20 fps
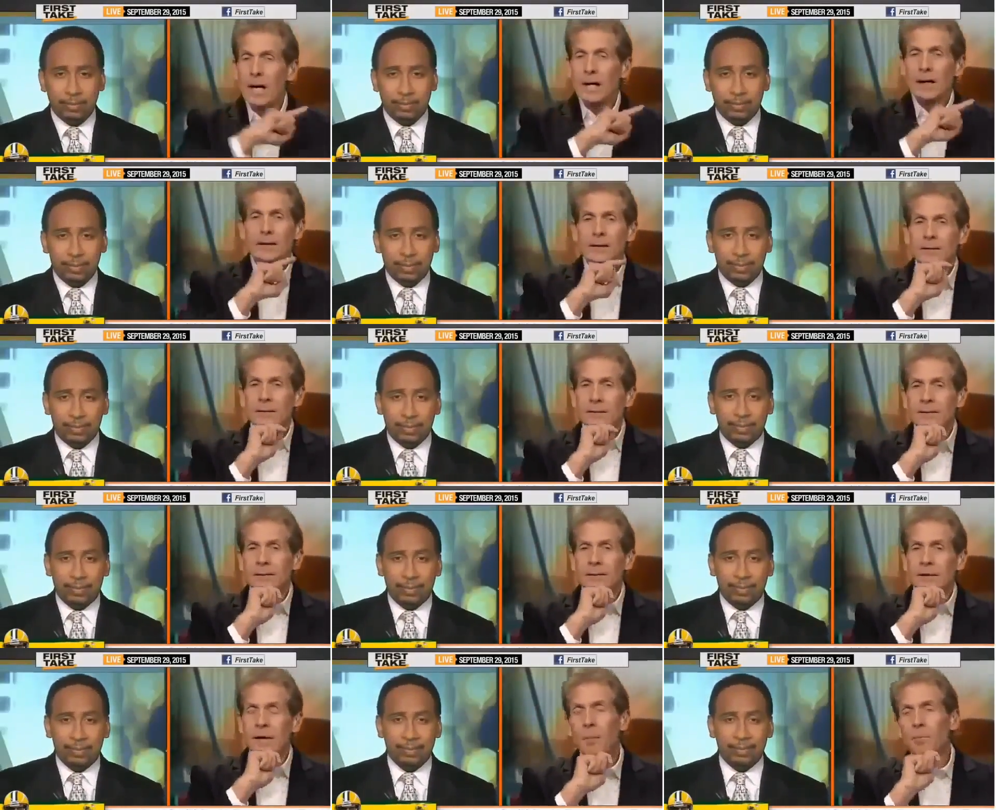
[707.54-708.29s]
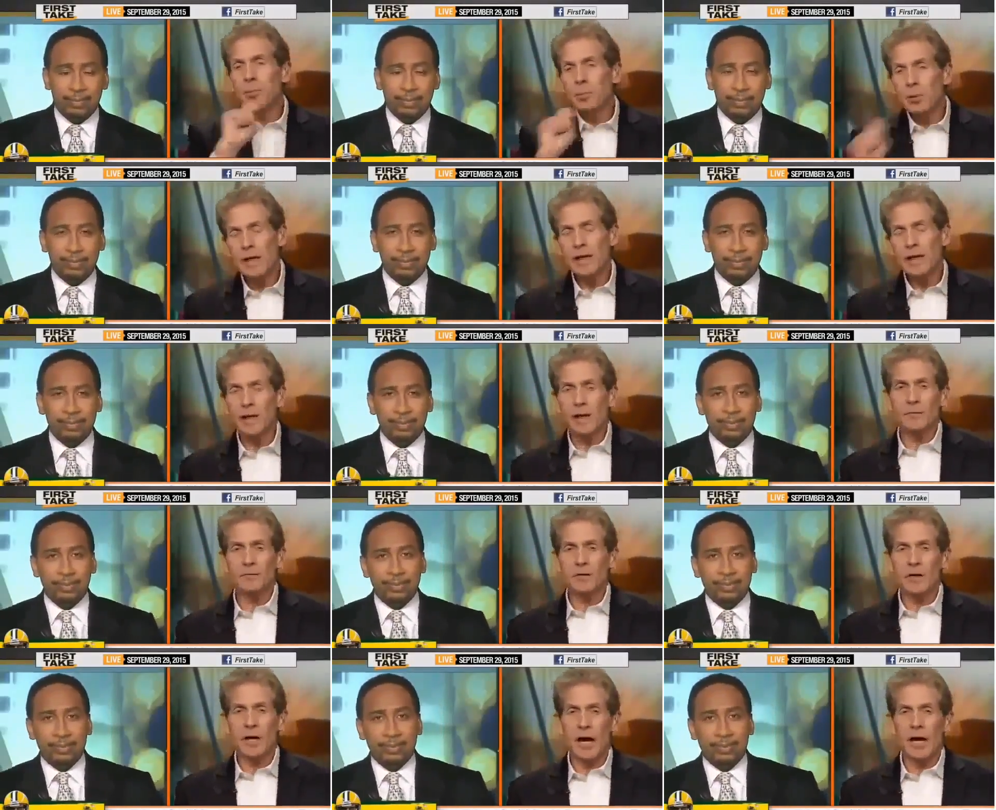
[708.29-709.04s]
Speaker 1: But come
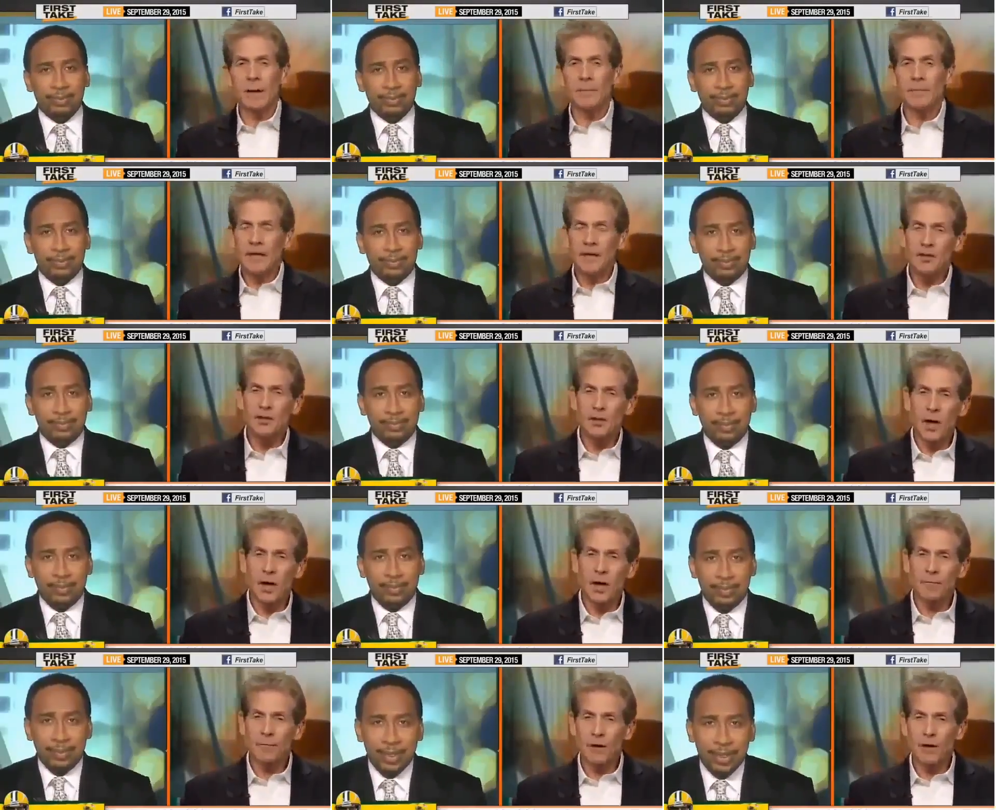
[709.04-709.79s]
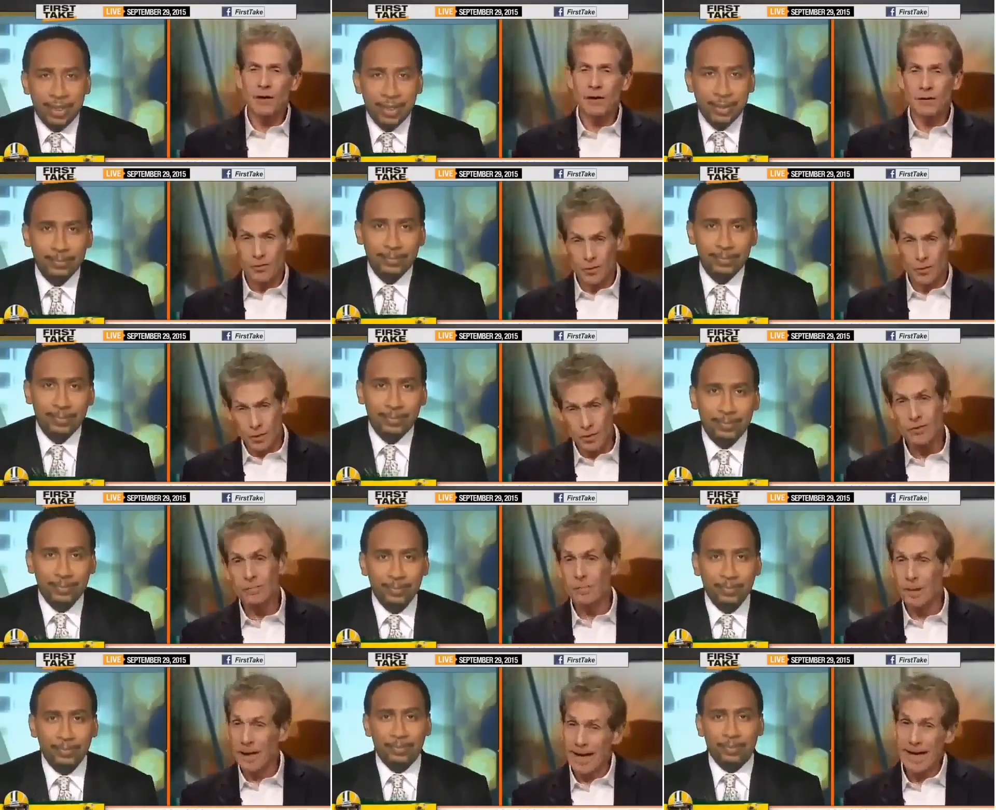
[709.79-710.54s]
playoff time, he's often
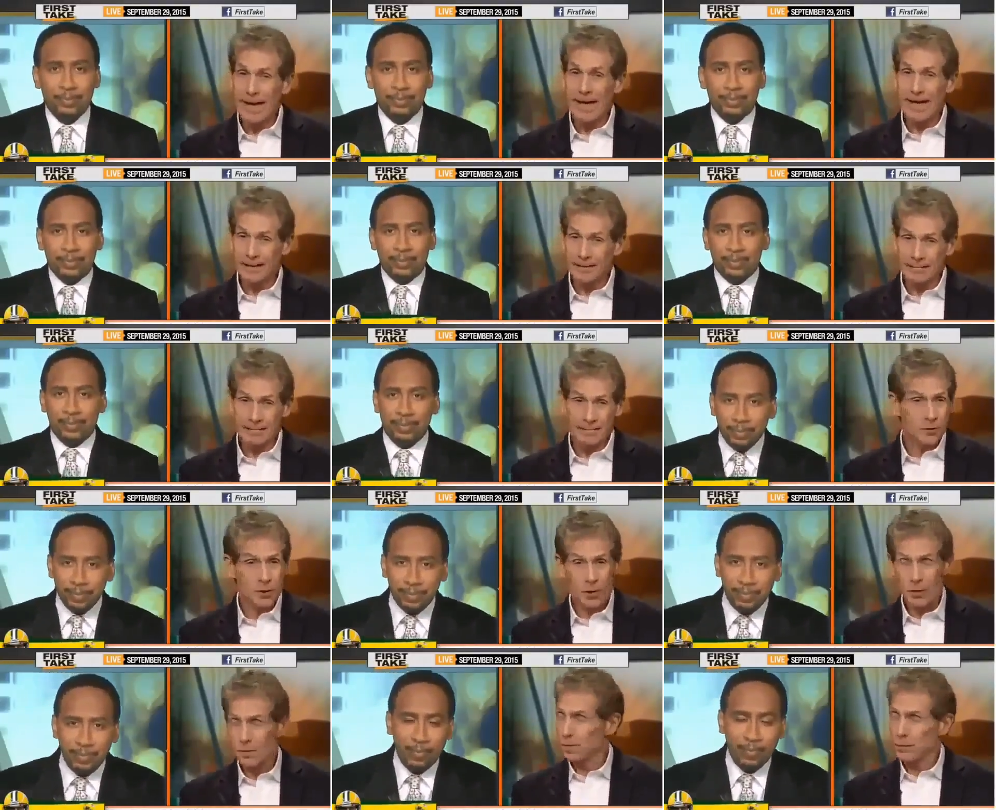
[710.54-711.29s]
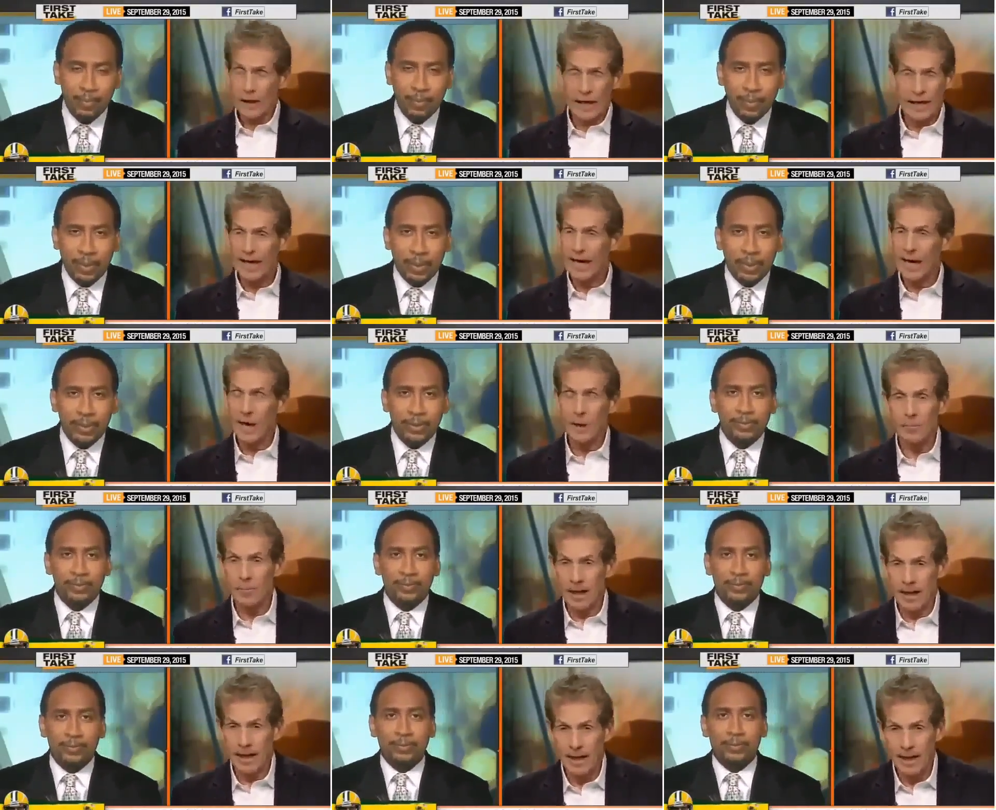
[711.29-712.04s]
just bad. Just flat
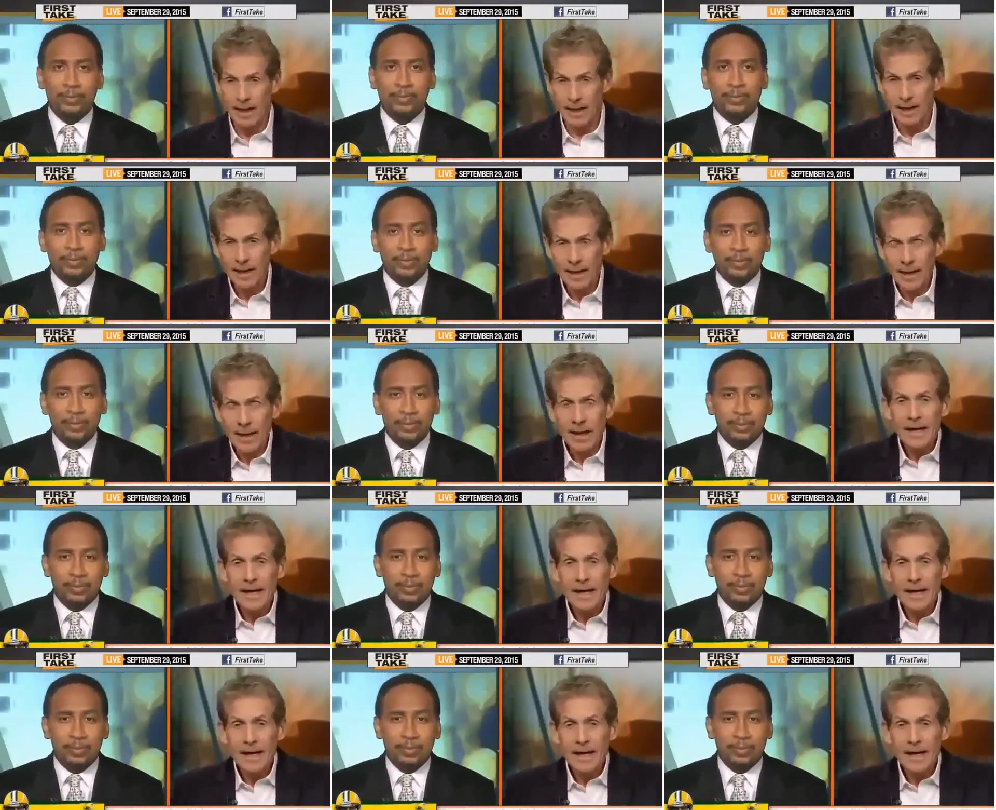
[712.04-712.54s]
out bad,